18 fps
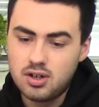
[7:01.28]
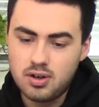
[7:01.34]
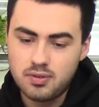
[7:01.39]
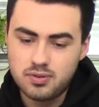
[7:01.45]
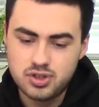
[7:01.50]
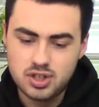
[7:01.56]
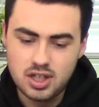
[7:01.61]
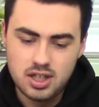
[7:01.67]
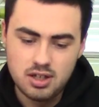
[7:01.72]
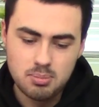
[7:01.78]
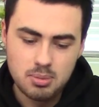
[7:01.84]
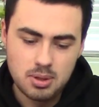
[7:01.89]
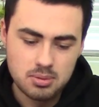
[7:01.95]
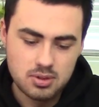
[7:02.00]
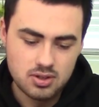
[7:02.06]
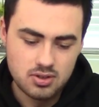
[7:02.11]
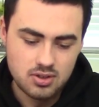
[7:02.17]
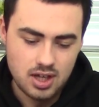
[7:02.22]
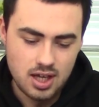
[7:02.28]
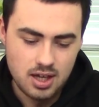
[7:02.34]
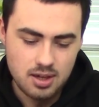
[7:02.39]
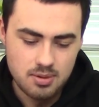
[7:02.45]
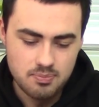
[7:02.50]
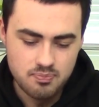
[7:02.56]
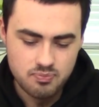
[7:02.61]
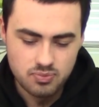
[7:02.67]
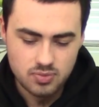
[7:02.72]
Obviously you'd be able to
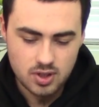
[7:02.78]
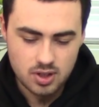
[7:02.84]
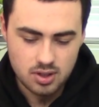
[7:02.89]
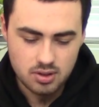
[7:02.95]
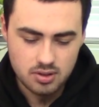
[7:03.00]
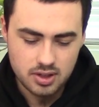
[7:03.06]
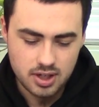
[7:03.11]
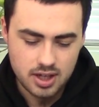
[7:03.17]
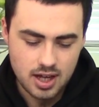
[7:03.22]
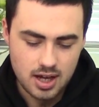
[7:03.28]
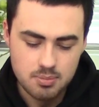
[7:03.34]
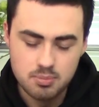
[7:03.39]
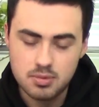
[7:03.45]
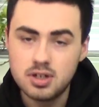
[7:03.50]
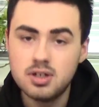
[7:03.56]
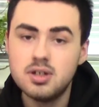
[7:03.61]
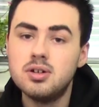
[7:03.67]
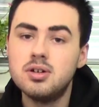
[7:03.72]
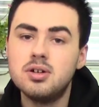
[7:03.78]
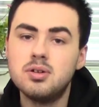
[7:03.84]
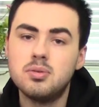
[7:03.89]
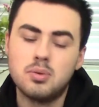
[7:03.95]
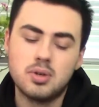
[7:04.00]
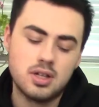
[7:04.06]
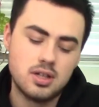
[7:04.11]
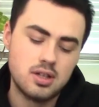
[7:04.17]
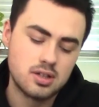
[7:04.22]
see on the camera
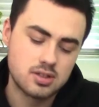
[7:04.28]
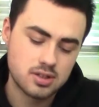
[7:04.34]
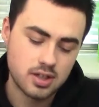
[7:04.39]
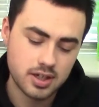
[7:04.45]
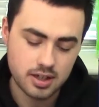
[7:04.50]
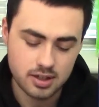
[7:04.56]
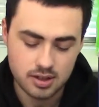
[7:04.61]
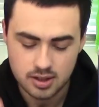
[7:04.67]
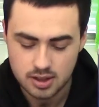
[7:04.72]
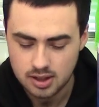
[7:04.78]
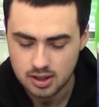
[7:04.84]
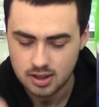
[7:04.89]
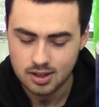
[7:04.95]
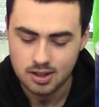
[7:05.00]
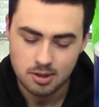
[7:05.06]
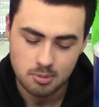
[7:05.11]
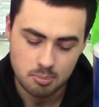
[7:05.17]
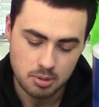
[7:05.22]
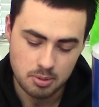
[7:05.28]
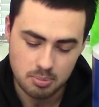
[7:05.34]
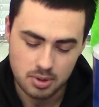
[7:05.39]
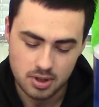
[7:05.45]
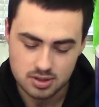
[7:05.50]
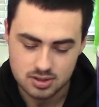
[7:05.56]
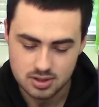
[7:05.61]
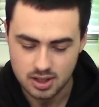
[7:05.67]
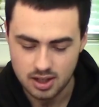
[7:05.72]
what it looks like, but
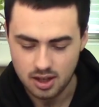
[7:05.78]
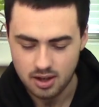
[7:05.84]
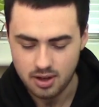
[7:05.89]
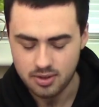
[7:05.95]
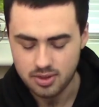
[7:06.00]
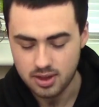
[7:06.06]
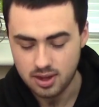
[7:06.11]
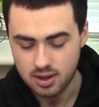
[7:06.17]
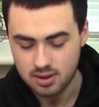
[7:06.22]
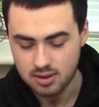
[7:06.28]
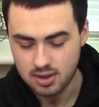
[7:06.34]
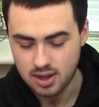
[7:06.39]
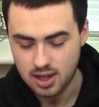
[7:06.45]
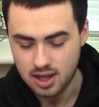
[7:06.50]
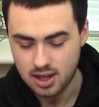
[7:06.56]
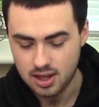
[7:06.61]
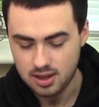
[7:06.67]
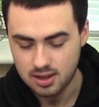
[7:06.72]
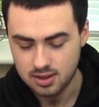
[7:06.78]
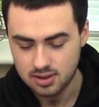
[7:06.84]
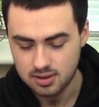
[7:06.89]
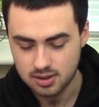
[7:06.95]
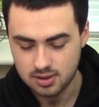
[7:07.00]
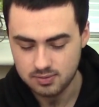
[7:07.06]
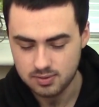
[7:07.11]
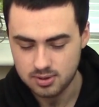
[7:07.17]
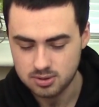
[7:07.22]
personally I think the
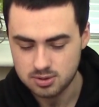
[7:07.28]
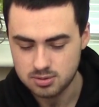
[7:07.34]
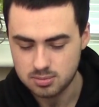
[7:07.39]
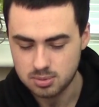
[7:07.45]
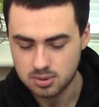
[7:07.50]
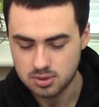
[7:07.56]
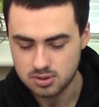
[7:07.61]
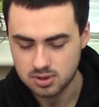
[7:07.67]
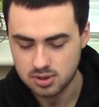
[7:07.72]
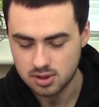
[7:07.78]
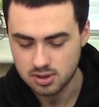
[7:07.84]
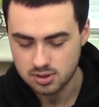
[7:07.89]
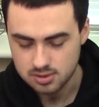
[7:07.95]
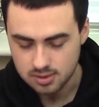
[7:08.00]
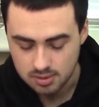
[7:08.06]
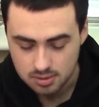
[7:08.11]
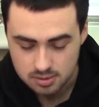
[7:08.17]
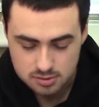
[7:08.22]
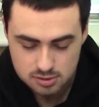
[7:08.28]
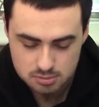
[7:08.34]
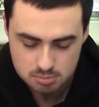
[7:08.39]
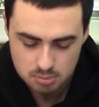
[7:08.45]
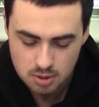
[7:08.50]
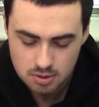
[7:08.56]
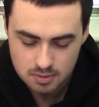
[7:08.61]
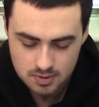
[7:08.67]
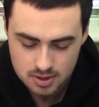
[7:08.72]
filtered water looks a lot
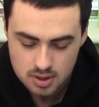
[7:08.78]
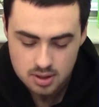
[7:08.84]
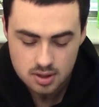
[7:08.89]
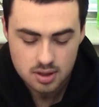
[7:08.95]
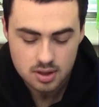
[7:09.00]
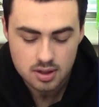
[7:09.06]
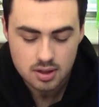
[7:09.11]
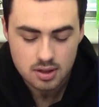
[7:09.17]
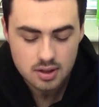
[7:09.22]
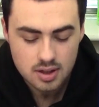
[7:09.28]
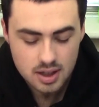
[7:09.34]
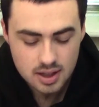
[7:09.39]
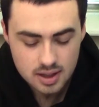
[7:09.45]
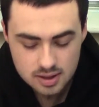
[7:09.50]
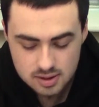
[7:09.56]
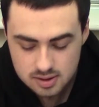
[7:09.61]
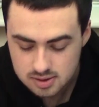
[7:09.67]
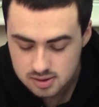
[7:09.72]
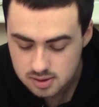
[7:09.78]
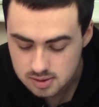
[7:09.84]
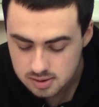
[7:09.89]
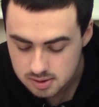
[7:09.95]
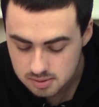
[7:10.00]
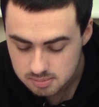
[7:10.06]
smoother and